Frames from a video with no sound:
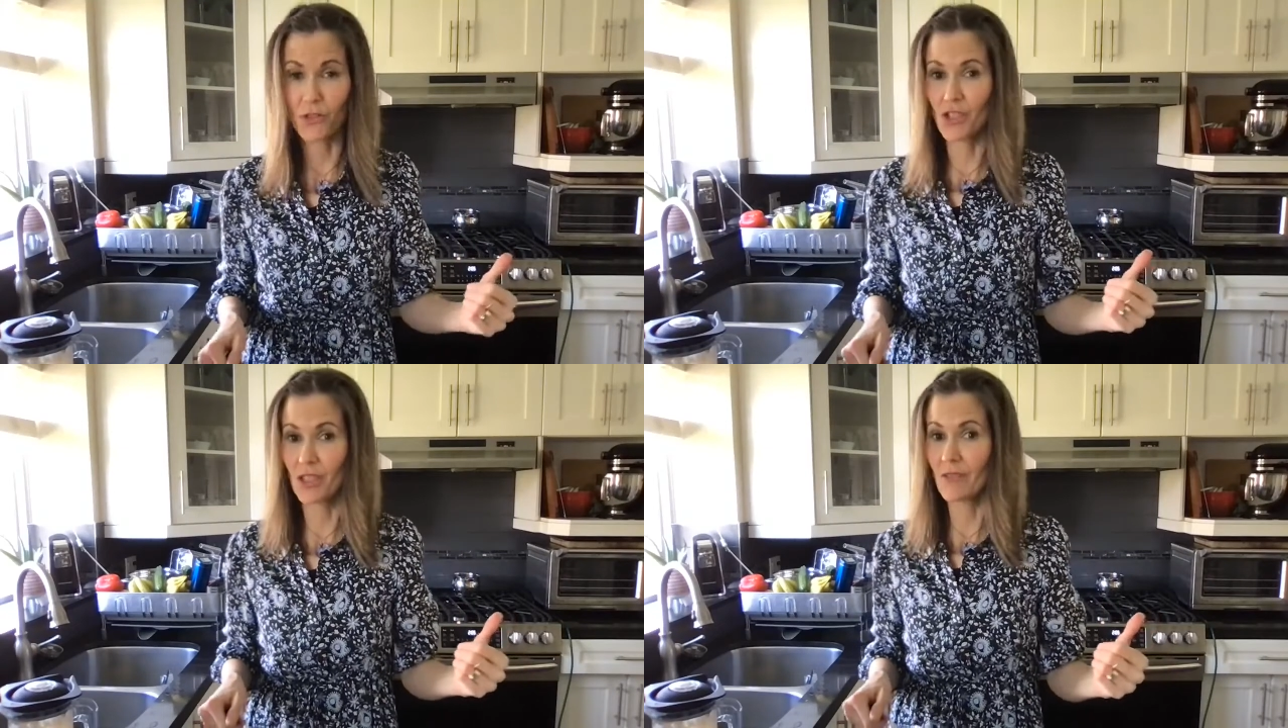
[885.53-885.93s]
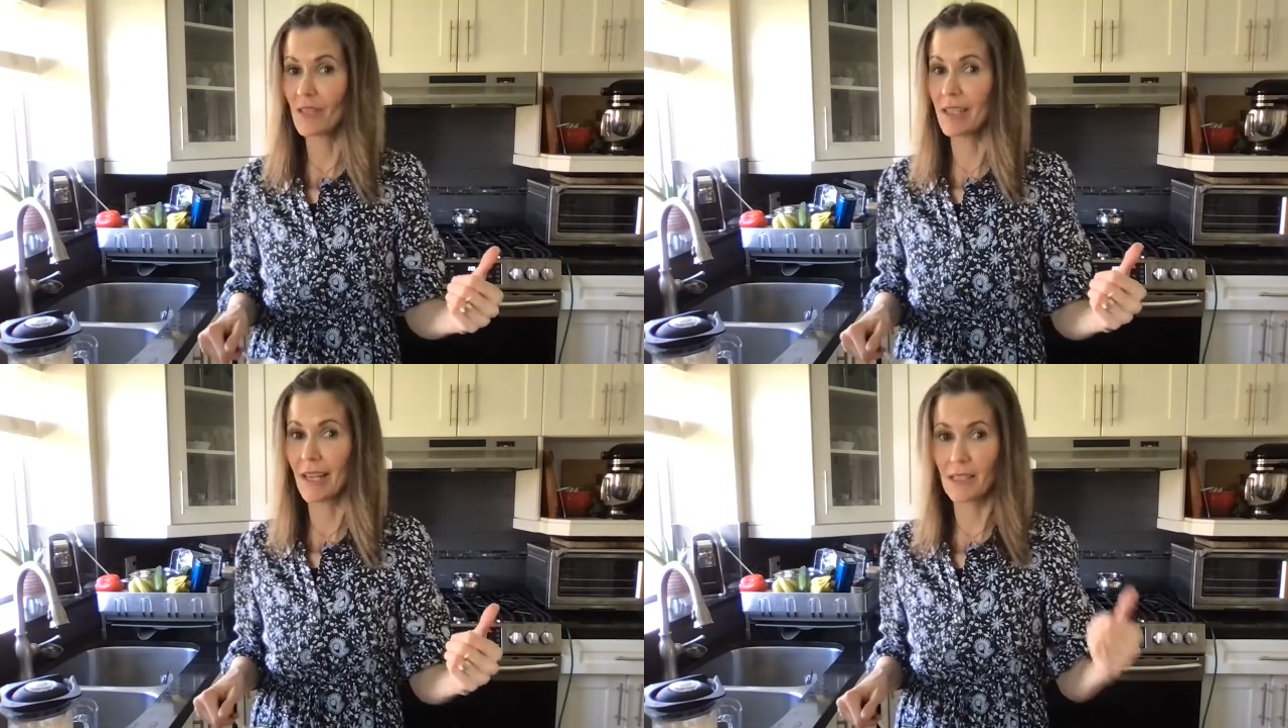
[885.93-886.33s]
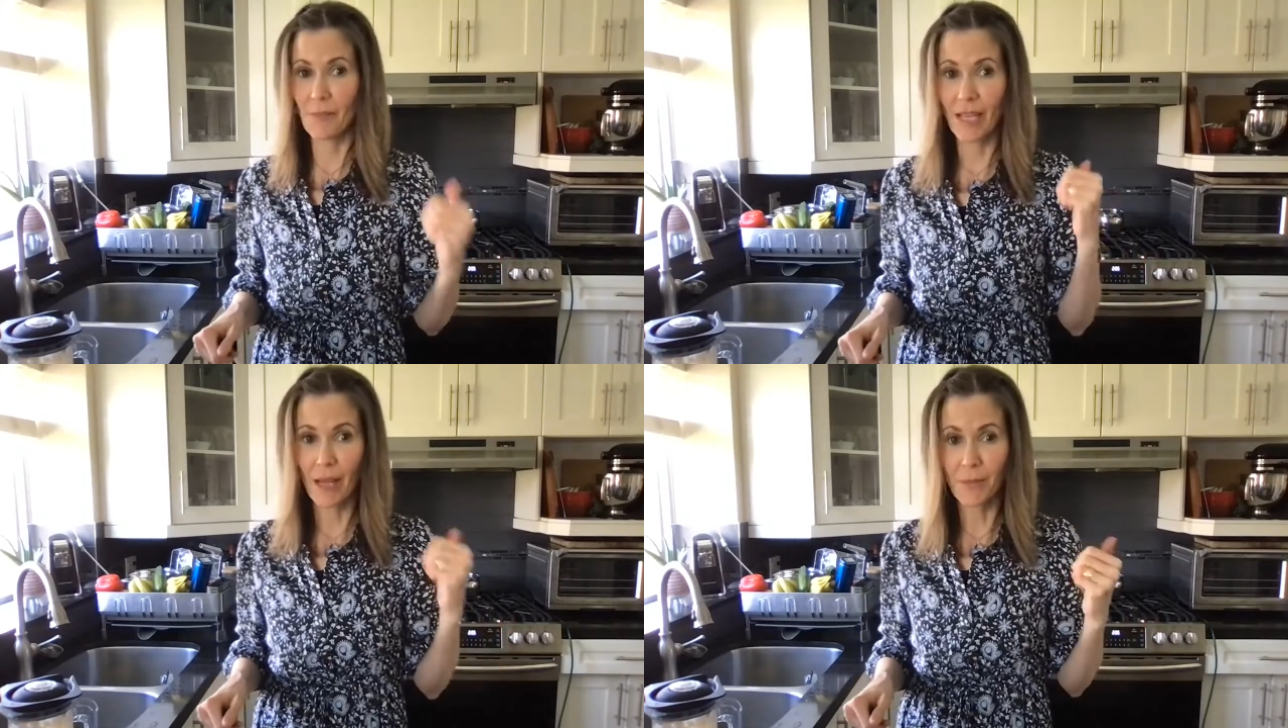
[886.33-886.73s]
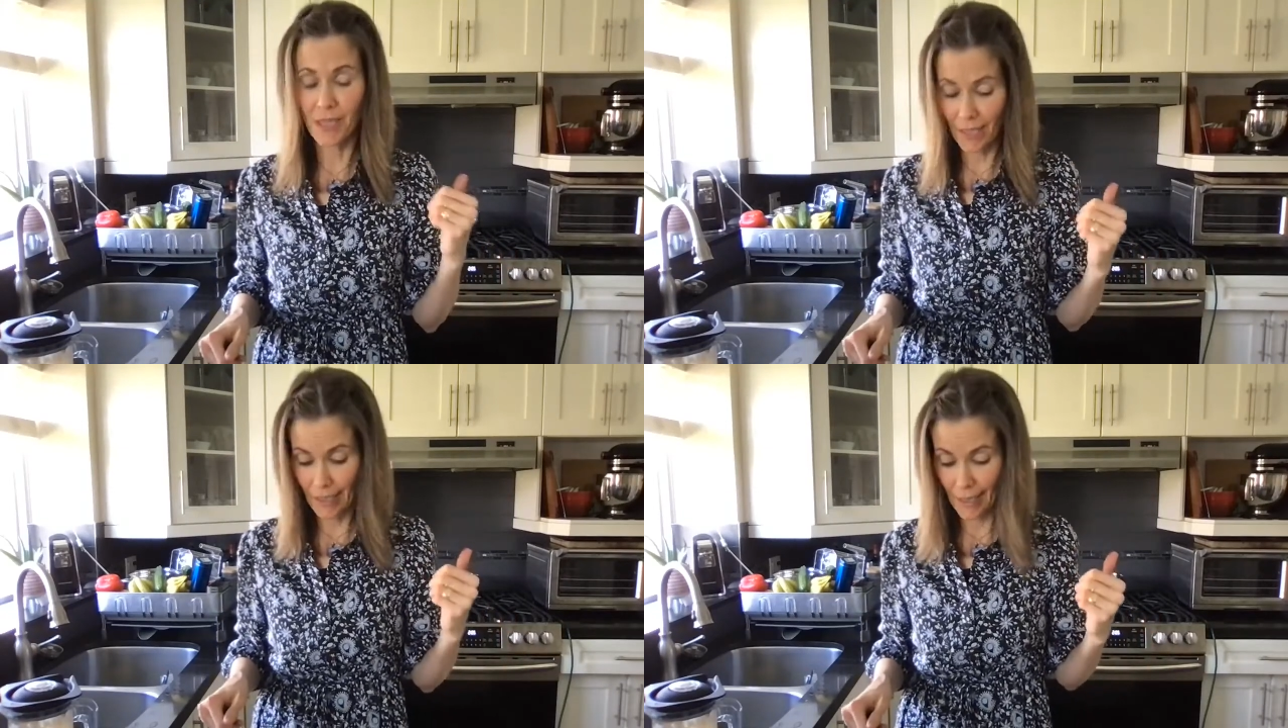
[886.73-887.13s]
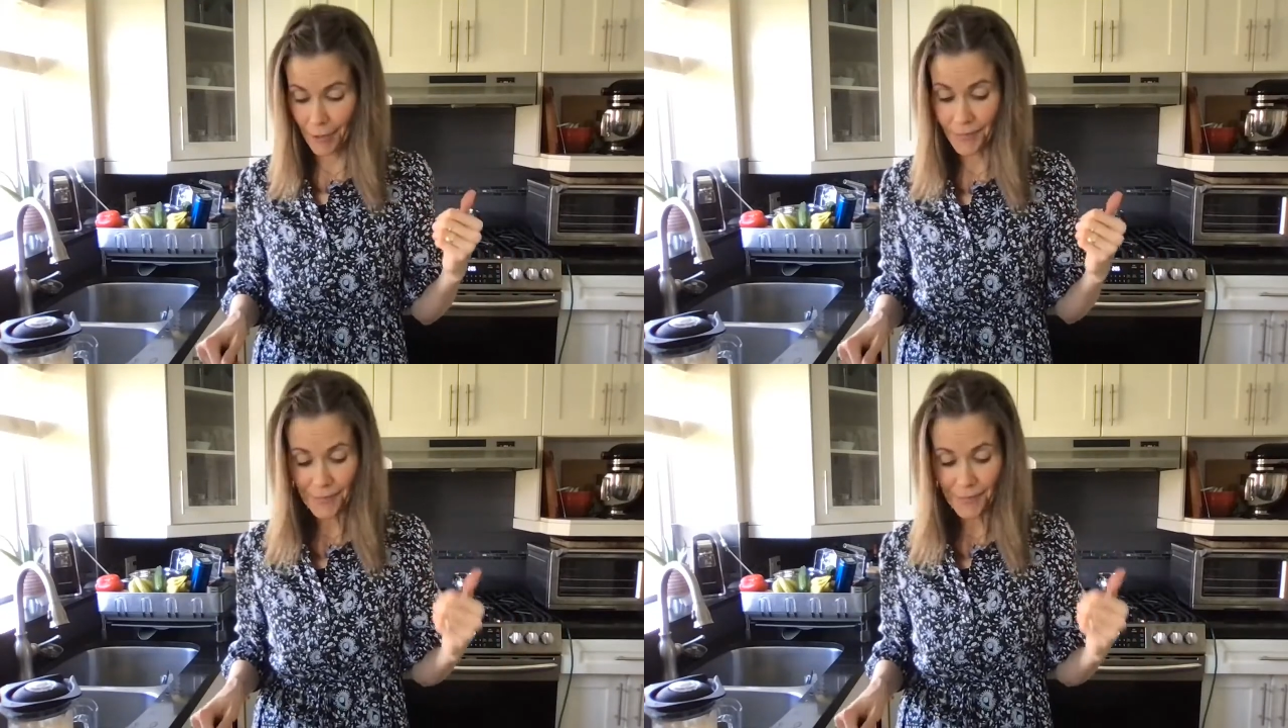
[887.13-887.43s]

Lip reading: reheat it gently in the oven.